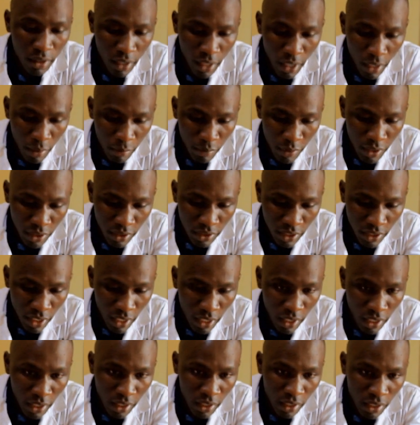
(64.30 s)
I
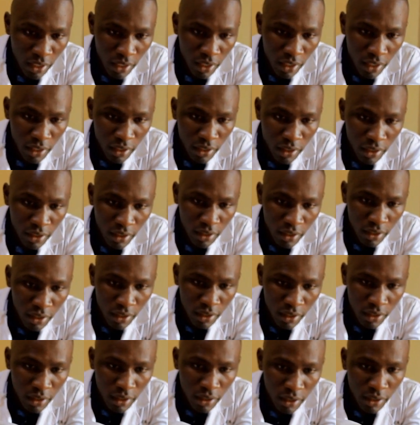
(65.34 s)
measure
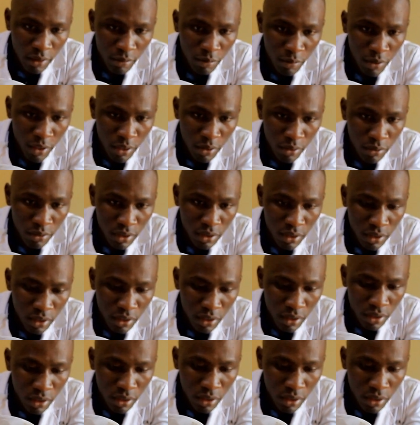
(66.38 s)
3 mils.